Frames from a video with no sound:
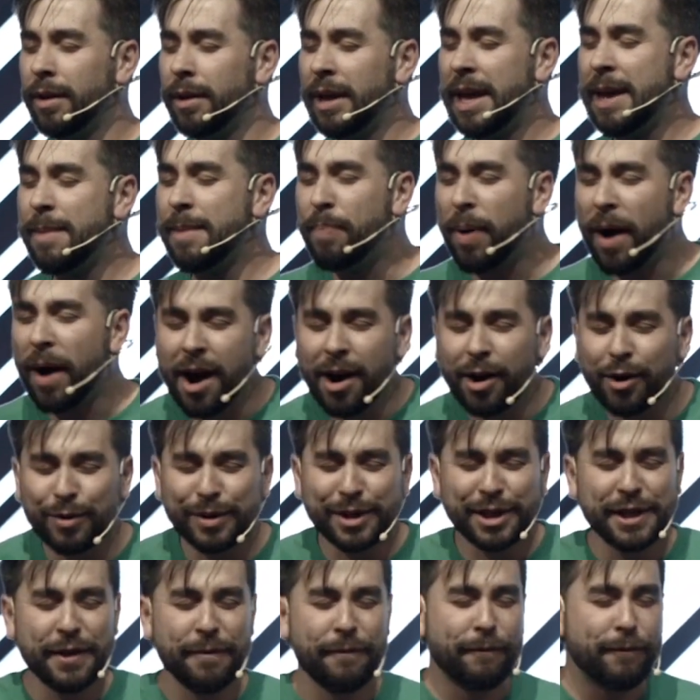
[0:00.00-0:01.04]

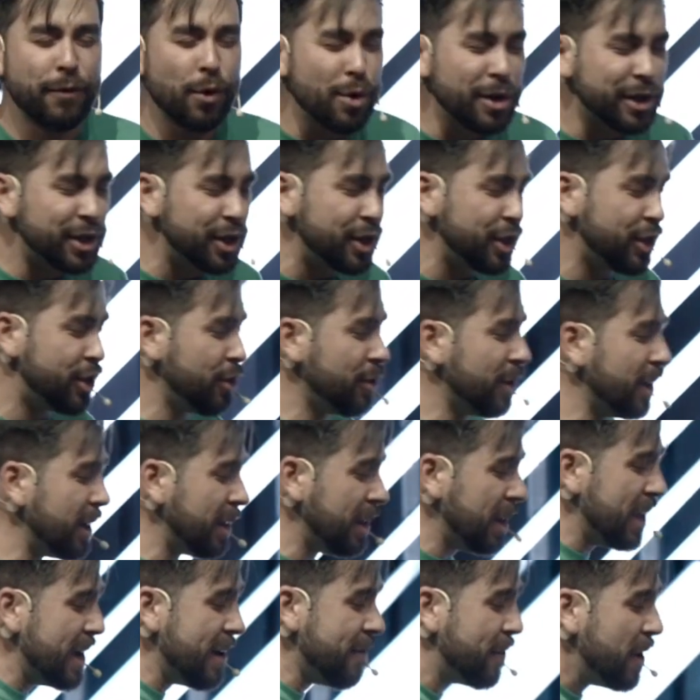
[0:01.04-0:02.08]
Hypocrisy forces you to
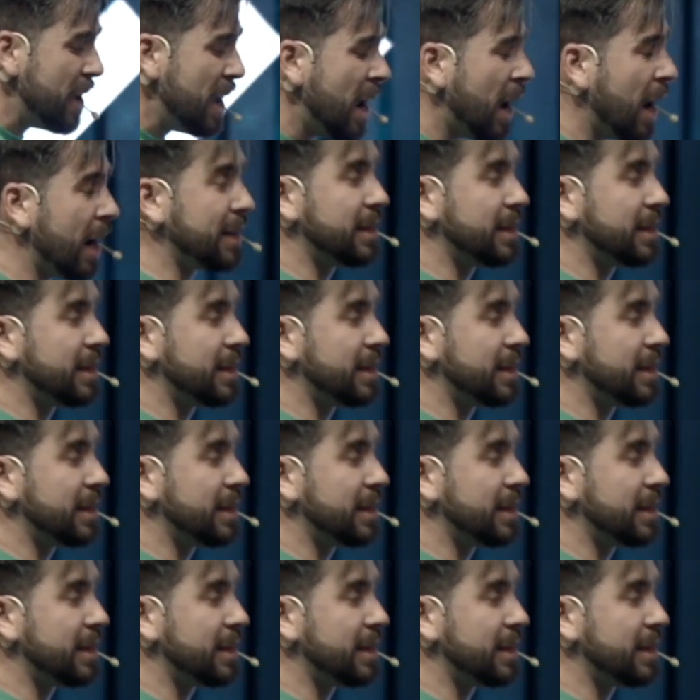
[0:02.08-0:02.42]
live a